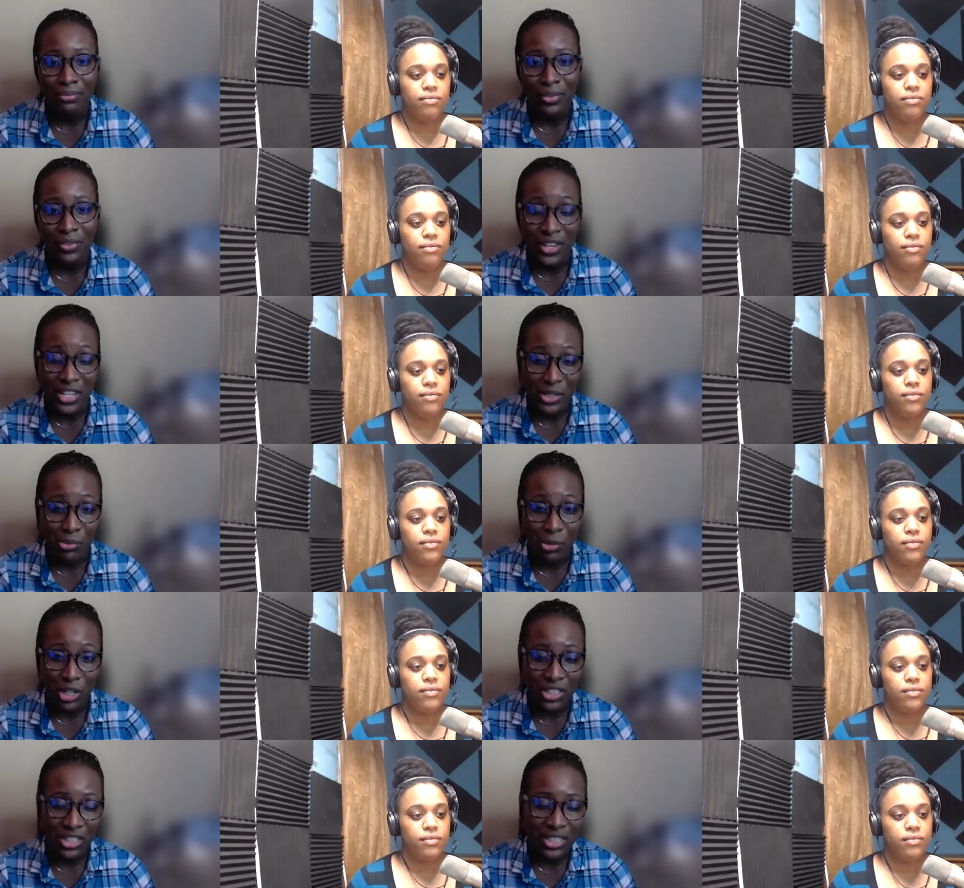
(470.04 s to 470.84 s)

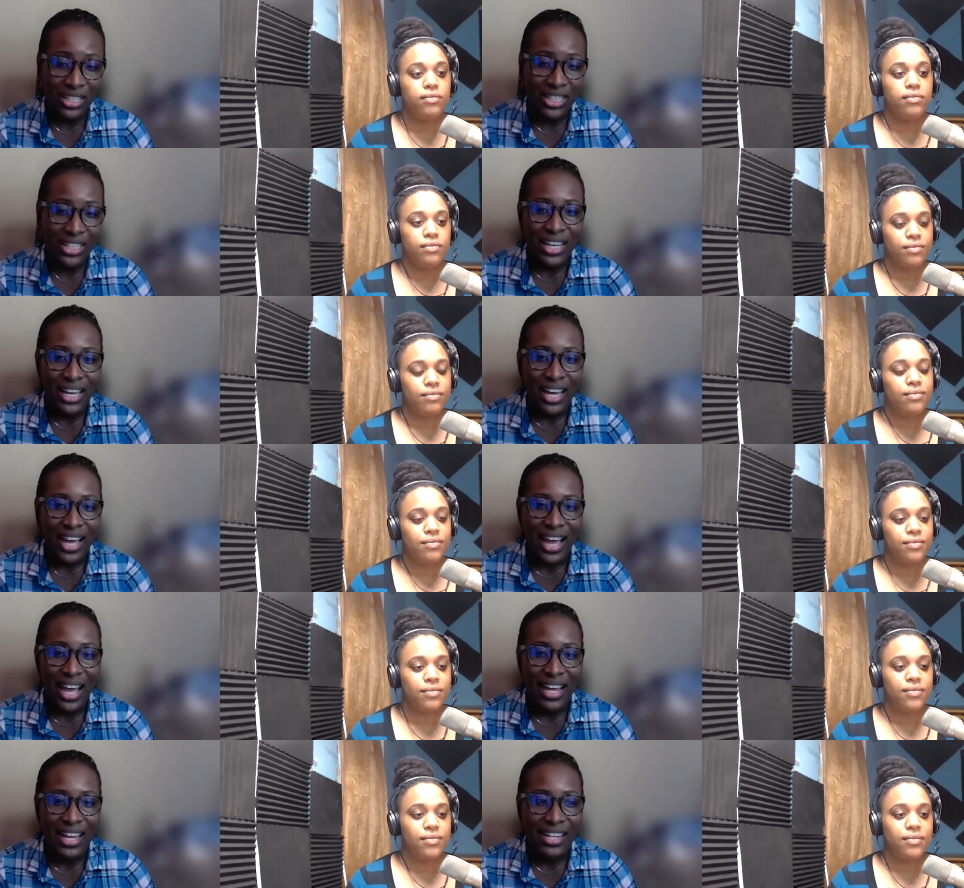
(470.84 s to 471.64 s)
Speaker 1: Facebook.
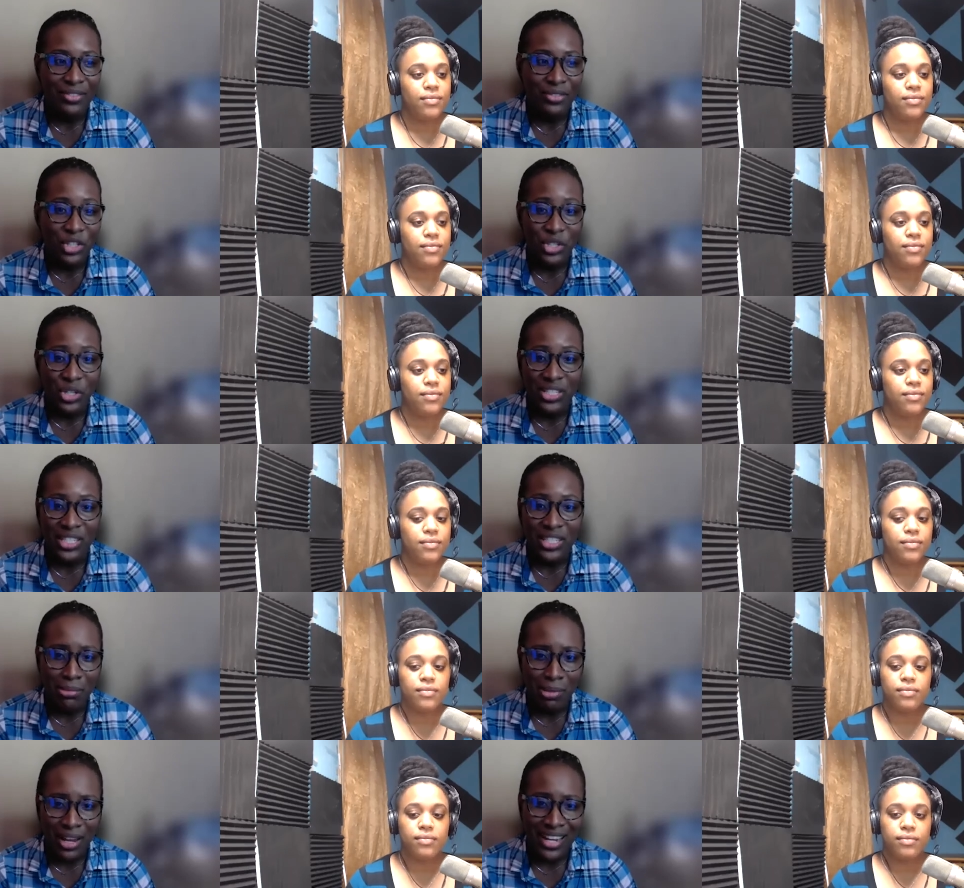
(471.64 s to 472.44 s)
And Virtual Steel
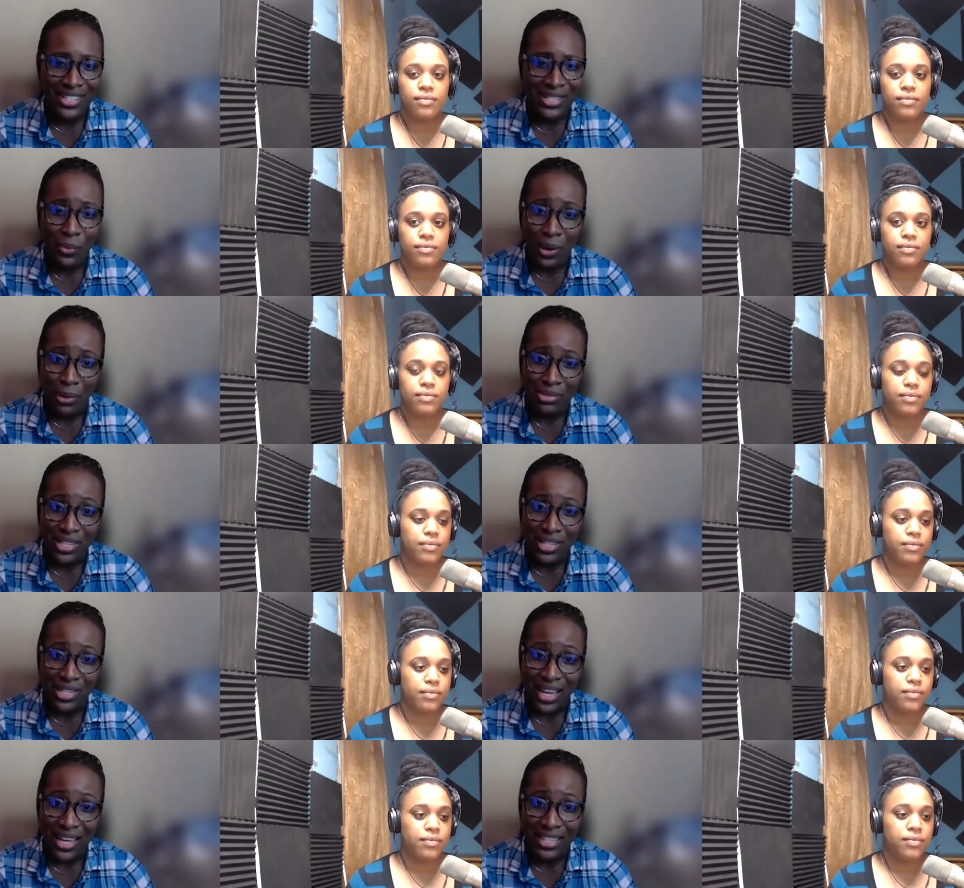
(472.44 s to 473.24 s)
Band has a
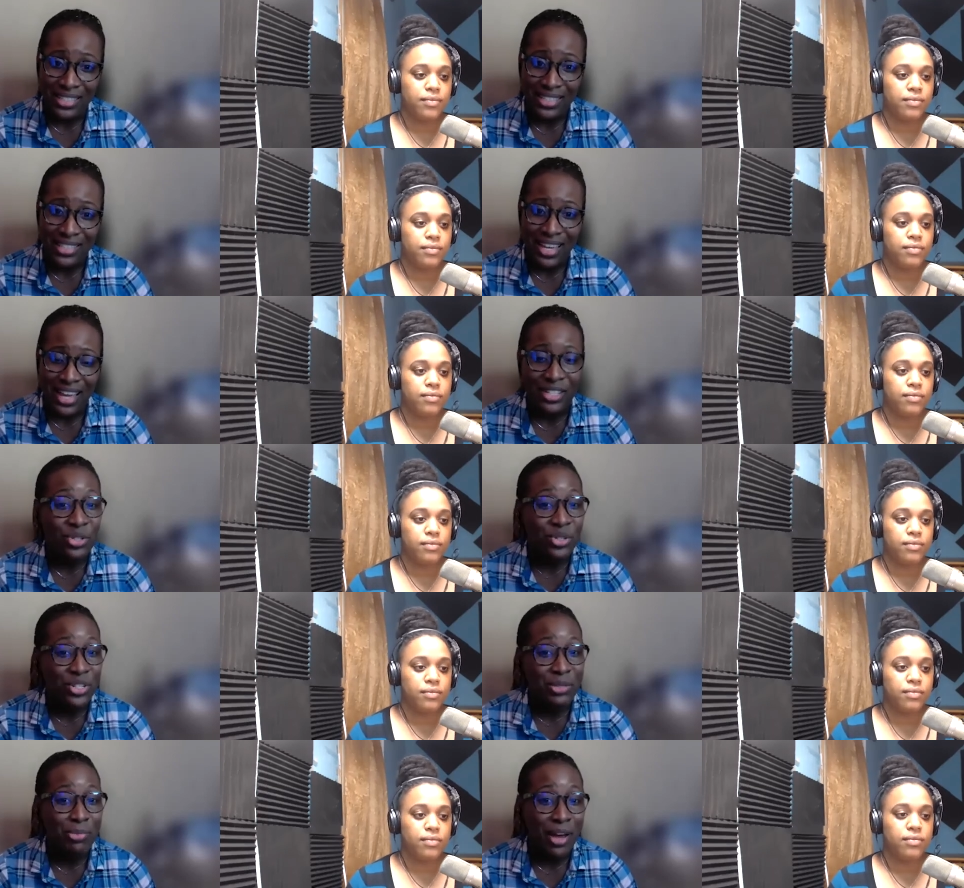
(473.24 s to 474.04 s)
website, and so does
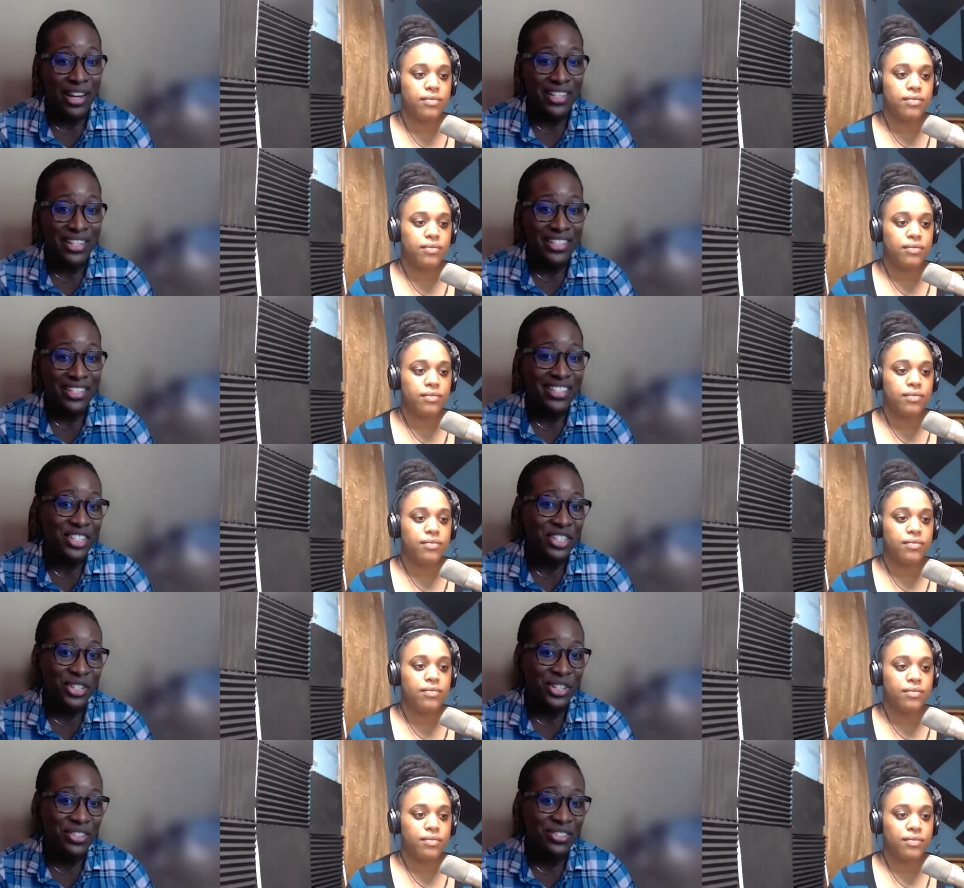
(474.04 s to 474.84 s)
PanNotation.
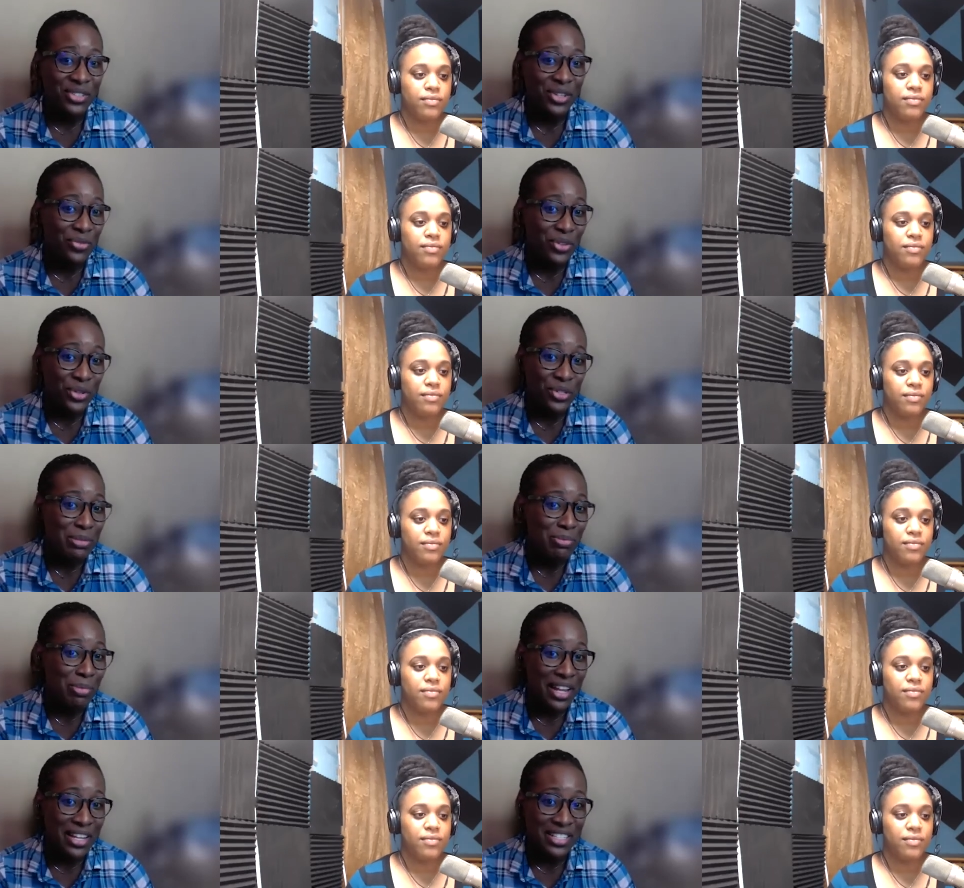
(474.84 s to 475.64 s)
So if you go to
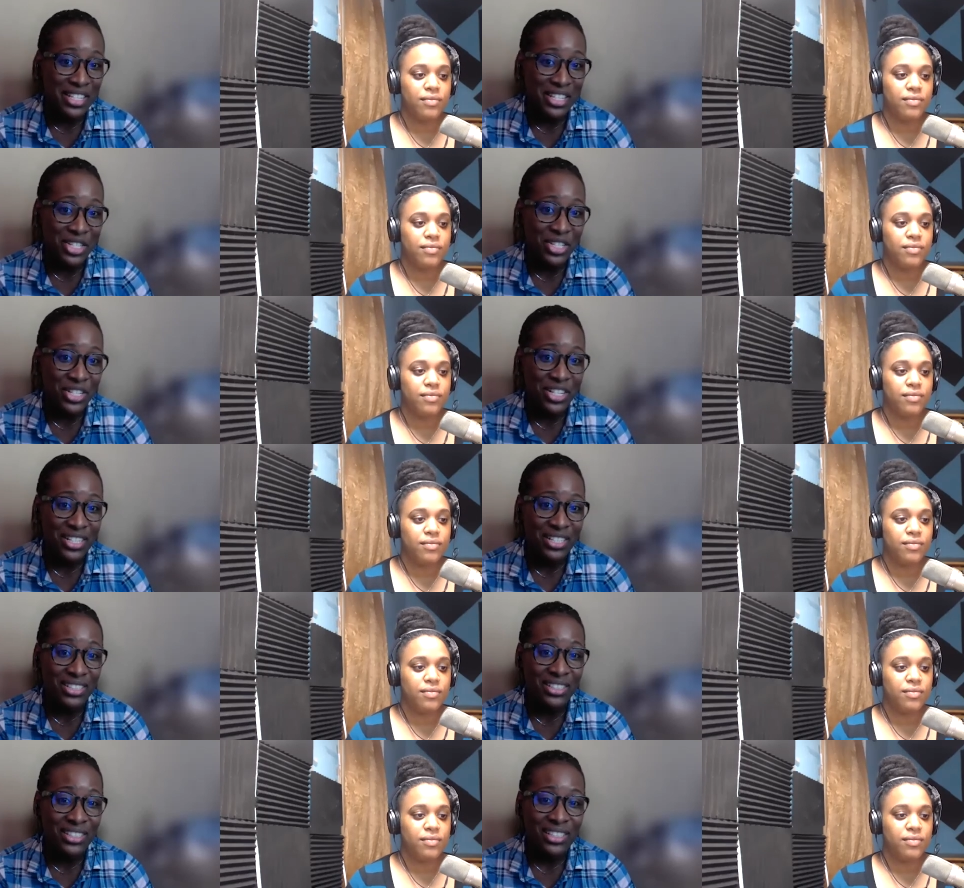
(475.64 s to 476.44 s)
PanNotation.com